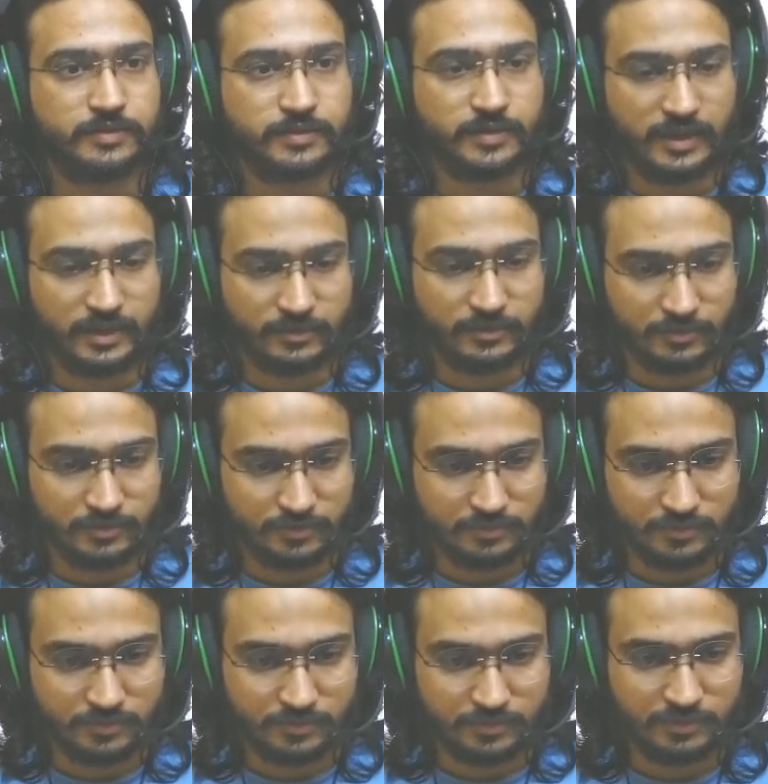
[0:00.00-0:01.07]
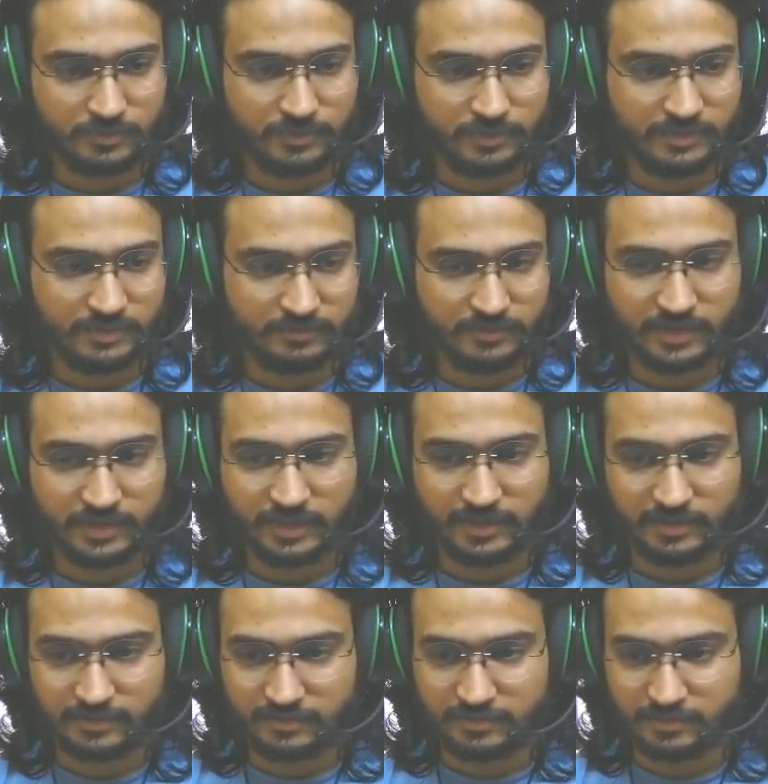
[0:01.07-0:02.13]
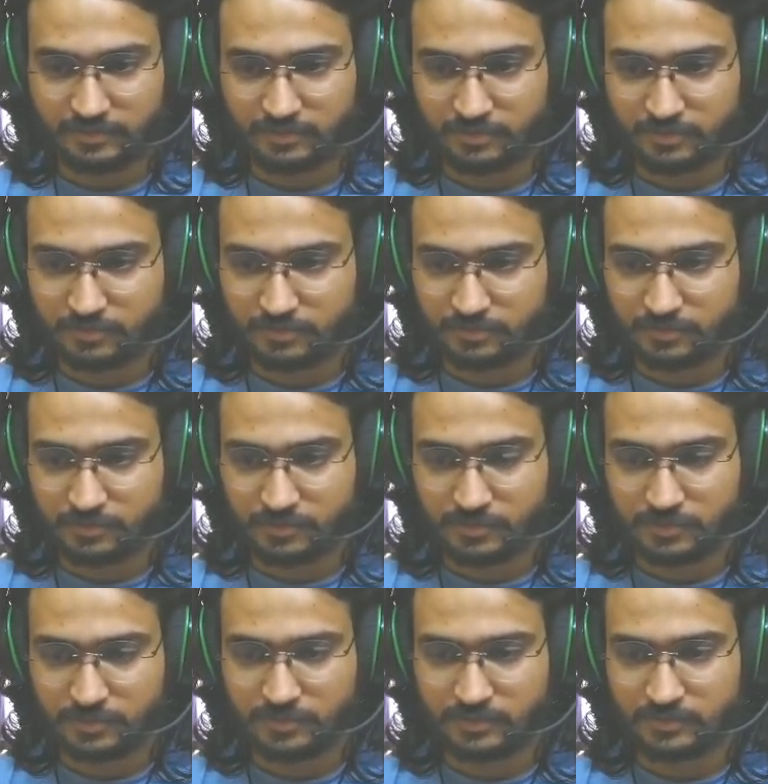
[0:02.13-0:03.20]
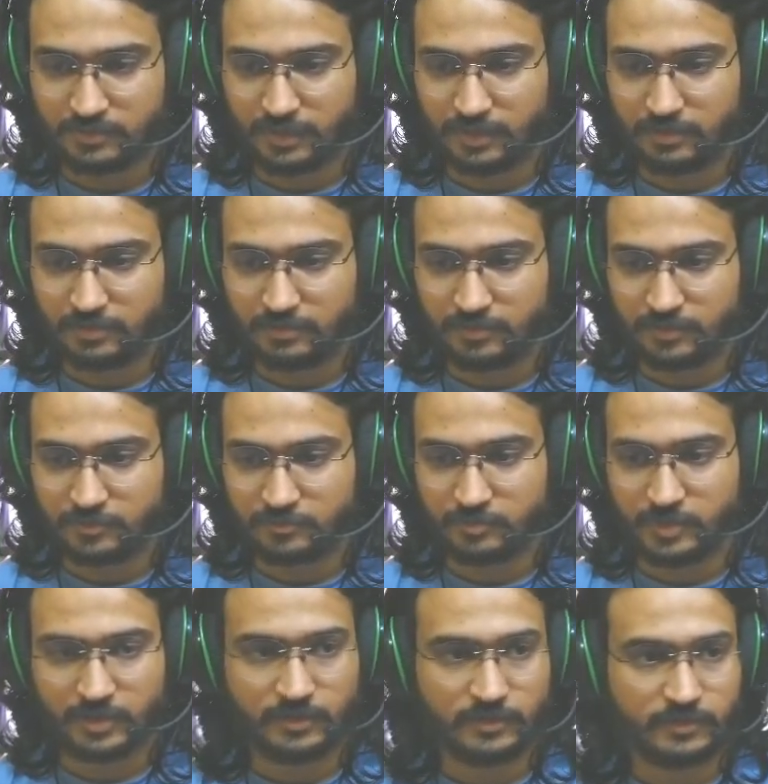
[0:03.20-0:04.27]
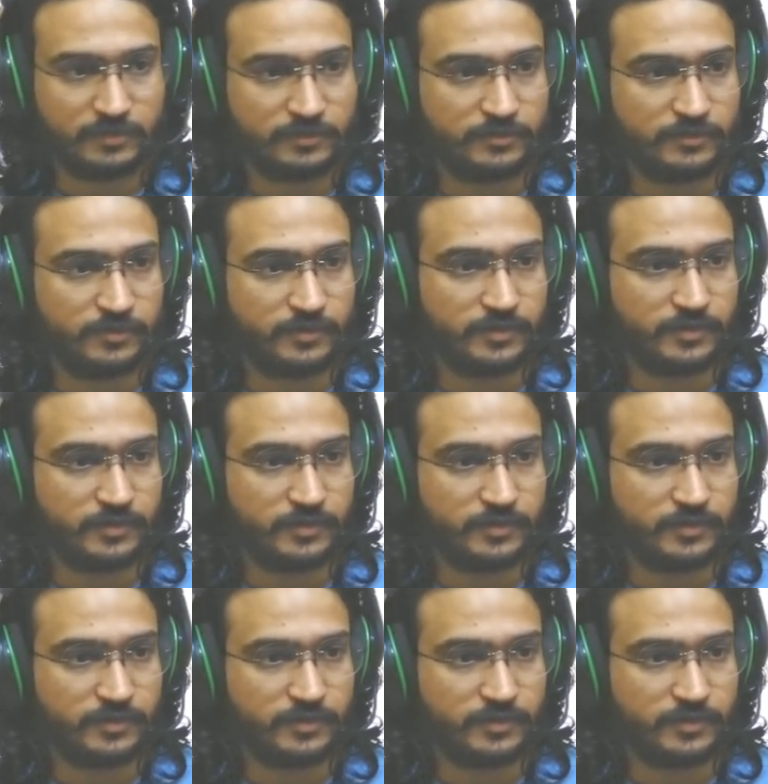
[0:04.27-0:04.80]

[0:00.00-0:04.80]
right, so the reason we're getting this issue, this error, is because